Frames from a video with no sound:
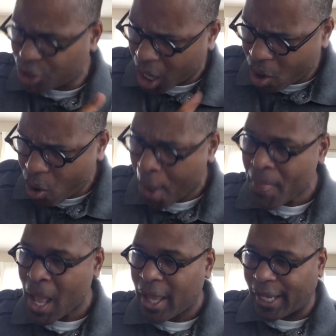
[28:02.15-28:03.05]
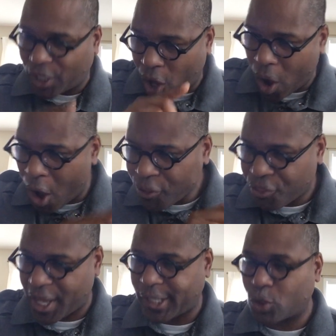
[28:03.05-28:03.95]
No. In
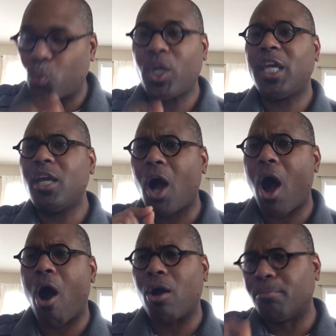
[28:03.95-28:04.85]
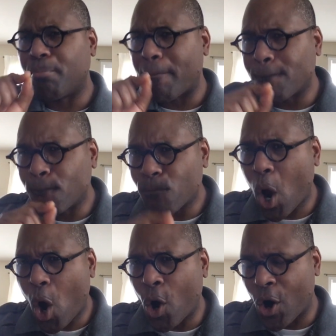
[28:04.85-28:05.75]
all things, we are
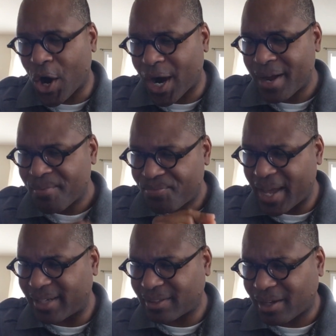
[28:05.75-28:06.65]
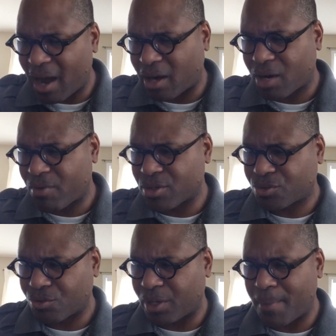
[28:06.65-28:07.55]
more than conquerors
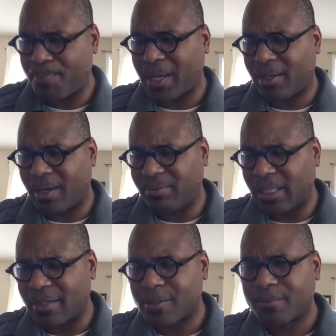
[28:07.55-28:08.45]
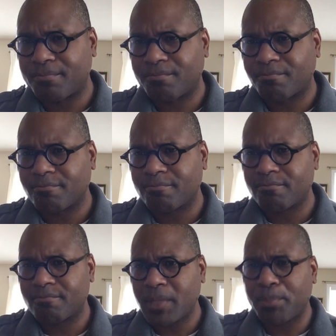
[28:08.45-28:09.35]
through him that loved us.
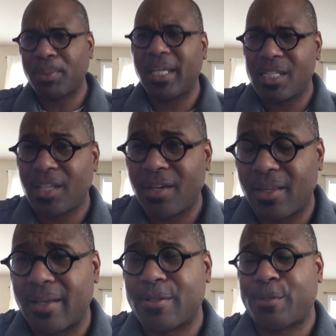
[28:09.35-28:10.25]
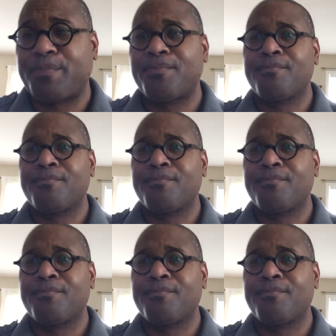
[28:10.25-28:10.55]
Please hear this